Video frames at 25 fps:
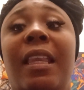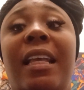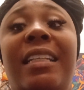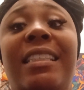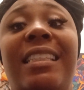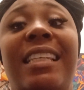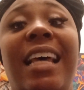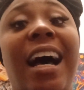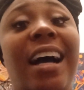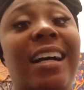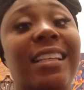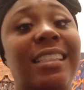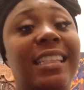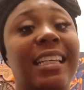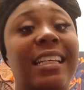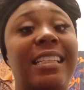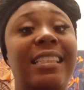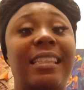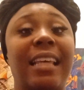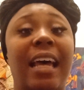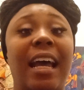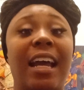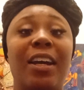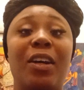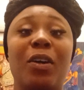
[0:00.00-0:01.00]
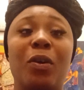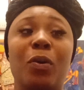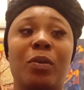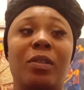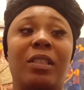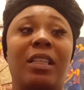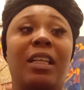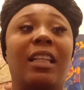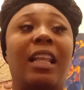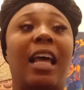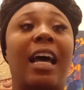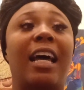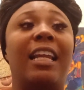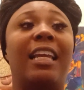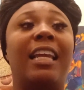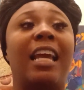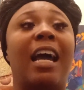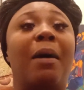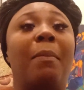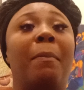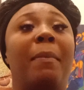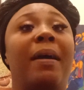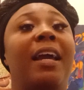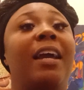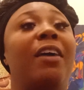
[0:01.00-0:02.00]
Toxic cycles. A lot of y'all
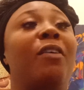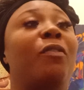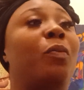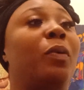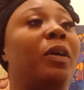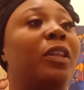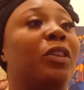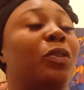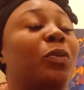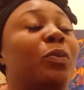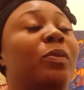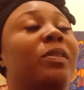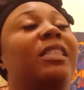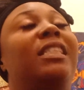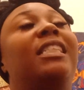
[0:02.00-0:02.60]
may have went through